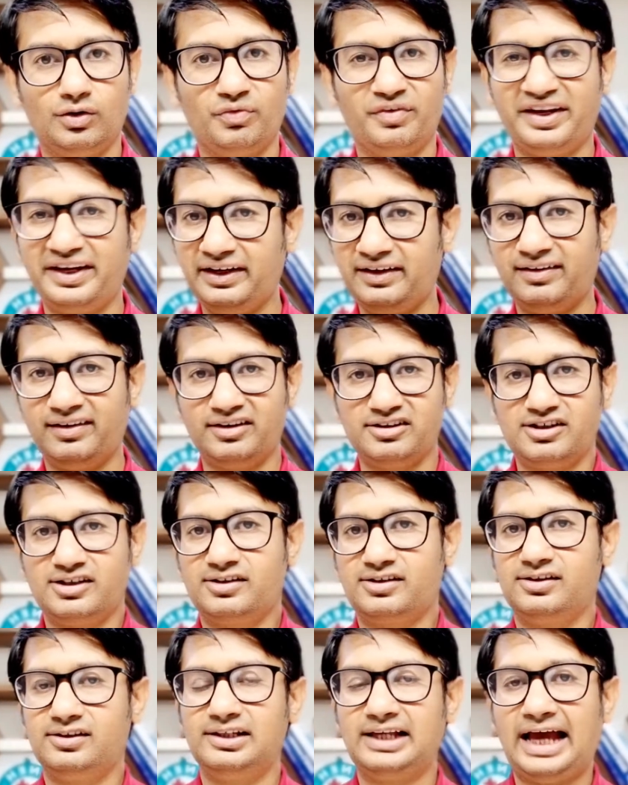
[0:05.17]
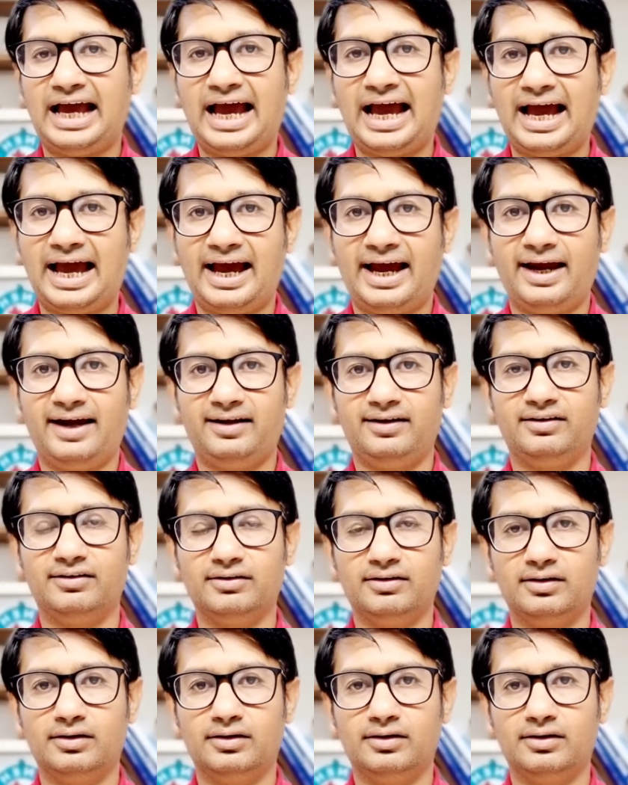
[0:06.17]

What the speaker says: very critical, and